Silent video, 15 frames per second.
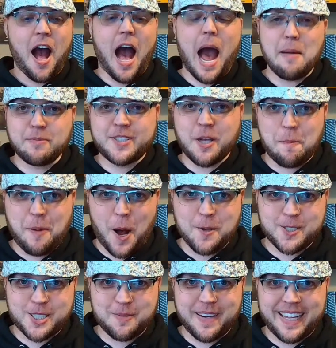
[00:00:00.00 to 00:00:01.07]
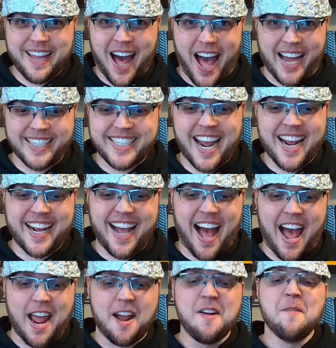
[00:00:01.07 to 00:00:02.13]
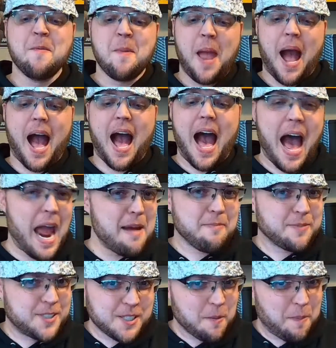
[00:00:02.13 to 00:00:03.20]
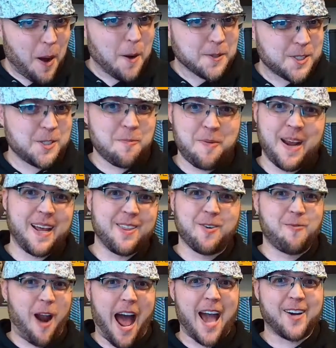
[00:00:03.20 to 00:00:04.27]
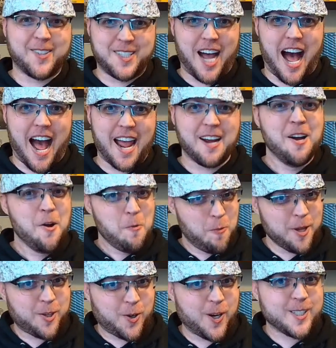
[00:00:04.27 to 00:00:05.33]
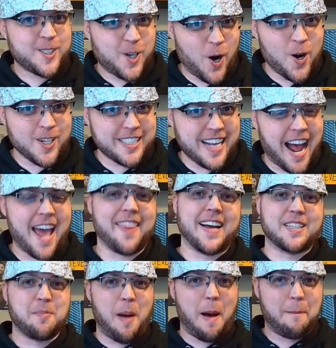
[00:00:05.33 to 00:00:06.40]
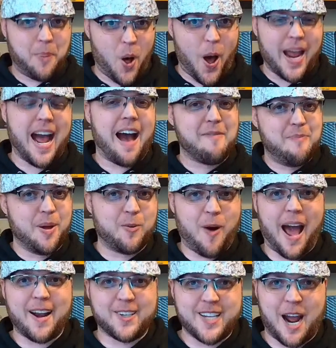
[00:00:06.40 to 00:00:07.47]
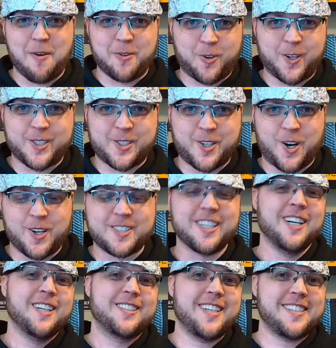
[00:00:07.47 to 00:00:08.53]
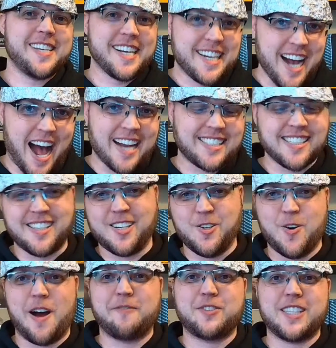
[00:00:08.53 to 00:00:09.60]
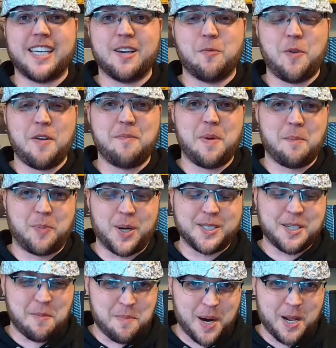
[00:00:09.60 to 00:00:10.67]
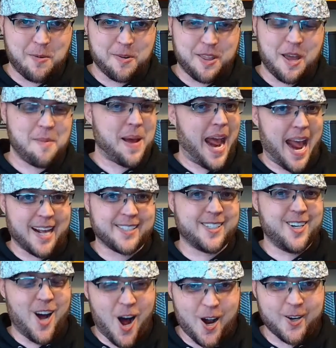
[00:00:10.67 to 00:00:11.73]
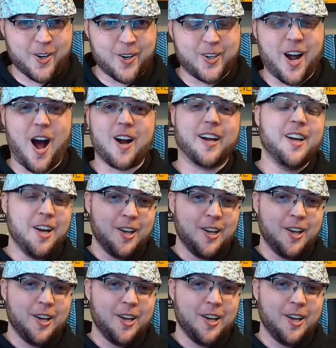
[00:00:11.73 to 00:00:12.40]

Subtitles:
I'm supposed to be the hot take guy. I'm supposed to be the ride or die with Chris Curtis guy. That's my boy. I've been ride or die with Chris Curtis since he got to the UFC, and we've been printing money with him as an underdog.